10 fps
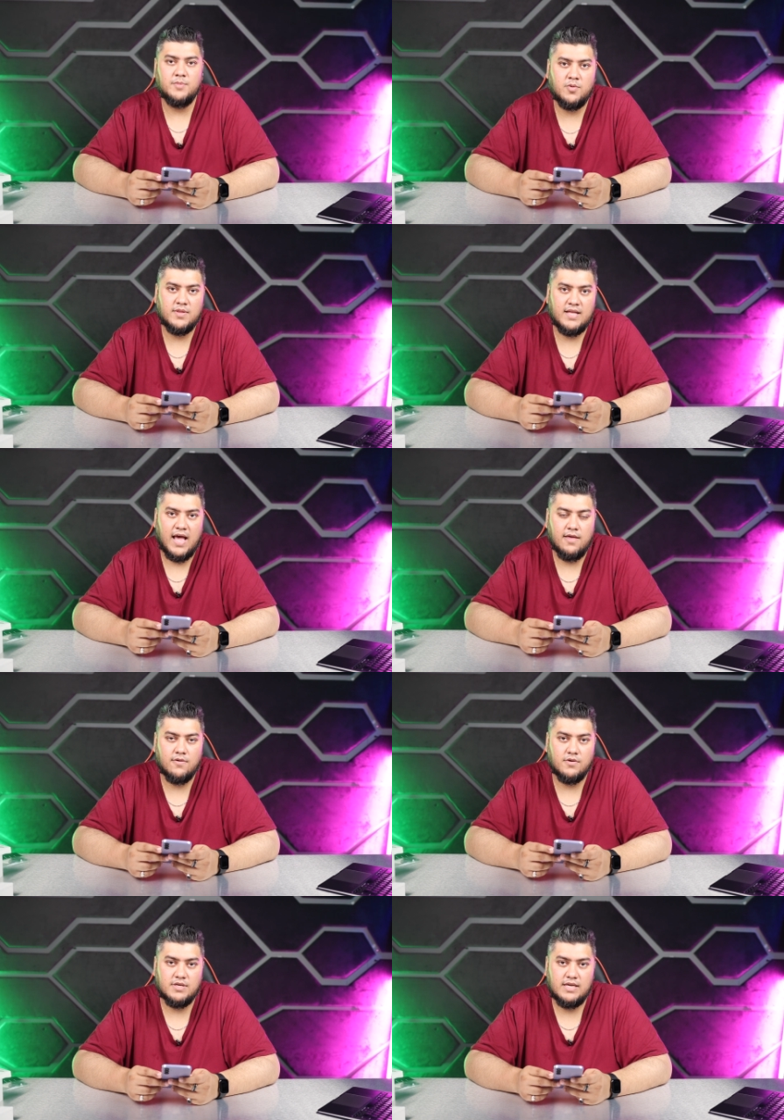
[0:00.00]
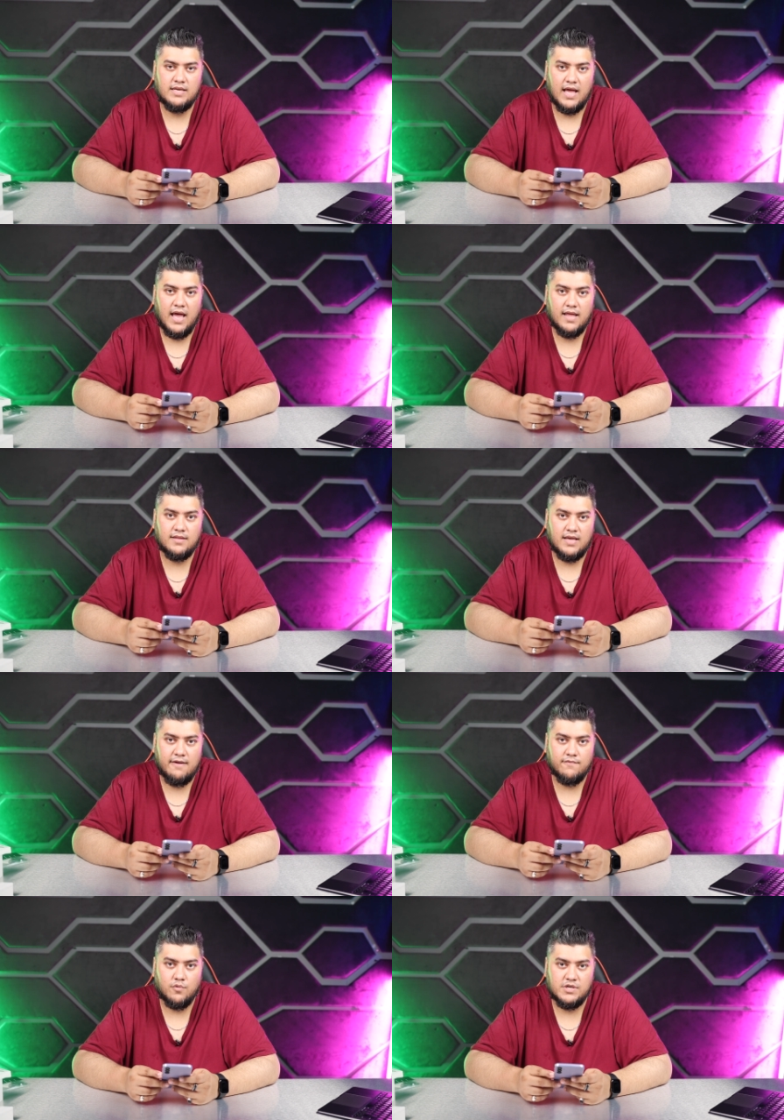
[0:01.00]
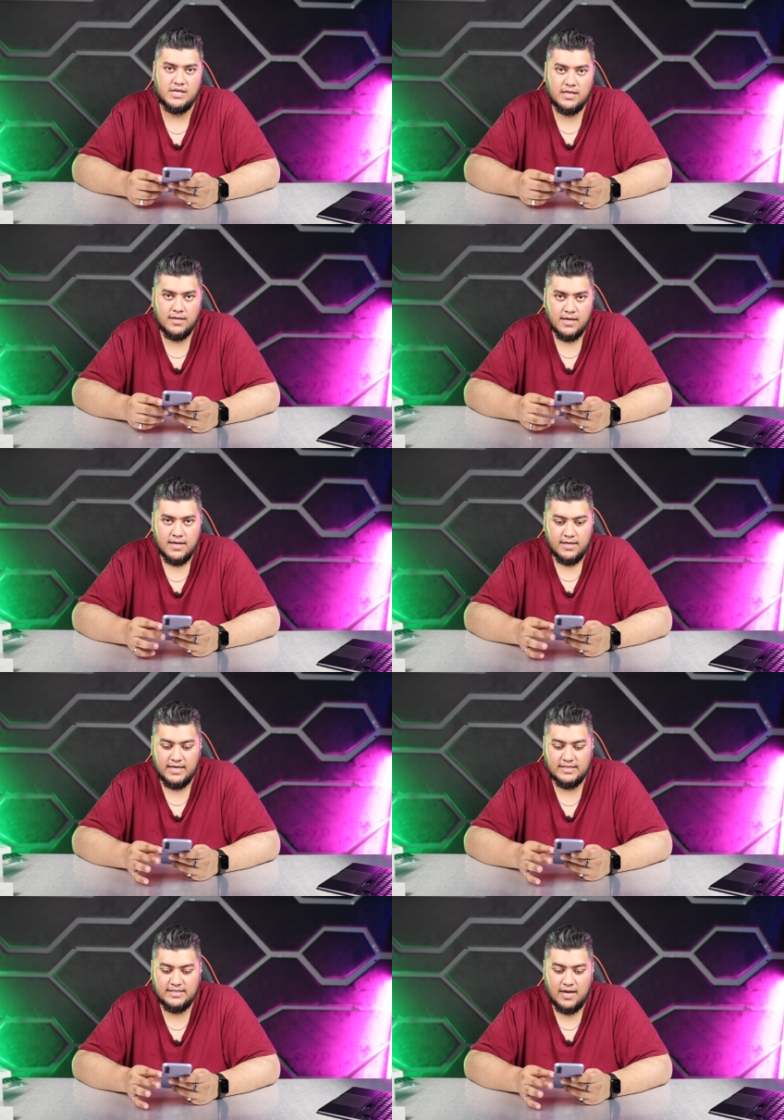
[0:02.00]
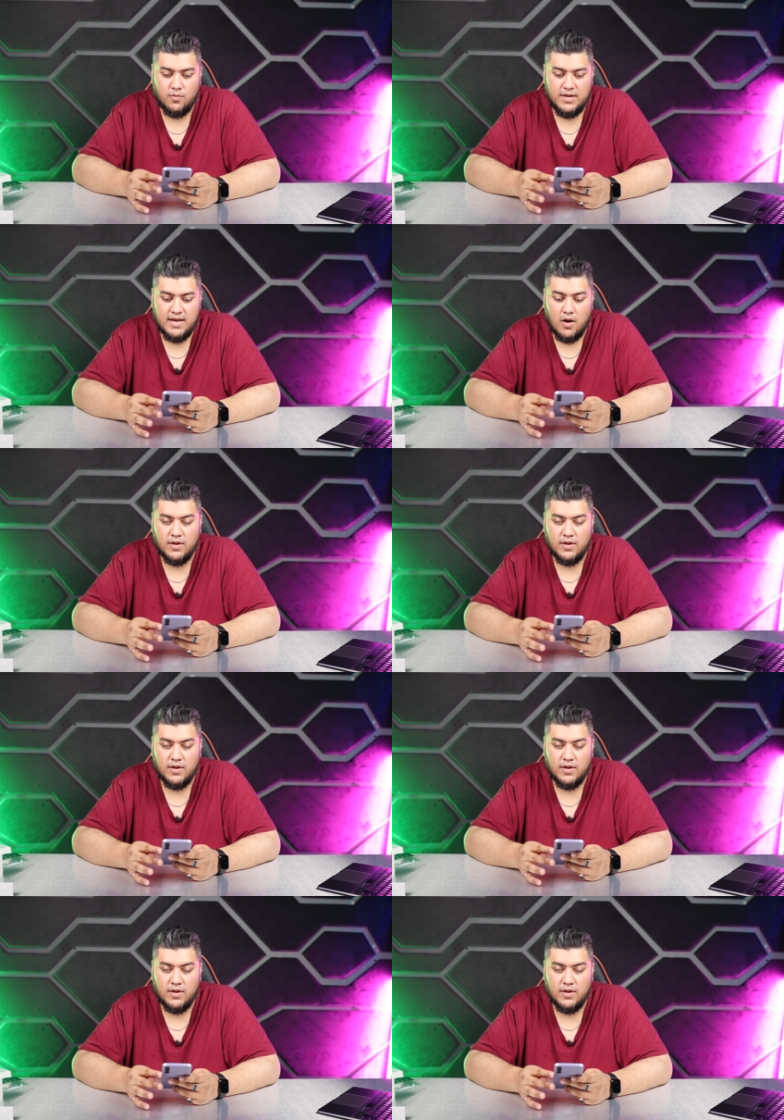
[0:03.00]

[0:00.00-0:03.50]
between the A13 and the A14 is that we now